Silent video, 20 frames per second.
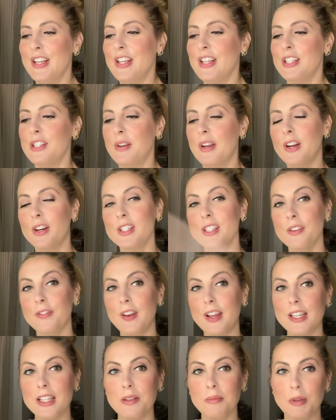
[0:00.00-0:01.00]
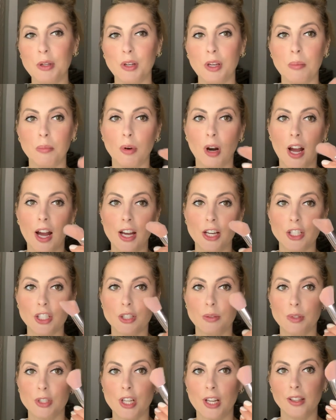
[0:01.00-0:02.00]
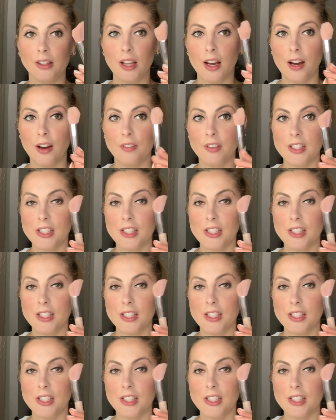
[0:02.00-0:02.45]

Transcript: So here's a Fenty Beauty brush, which I love.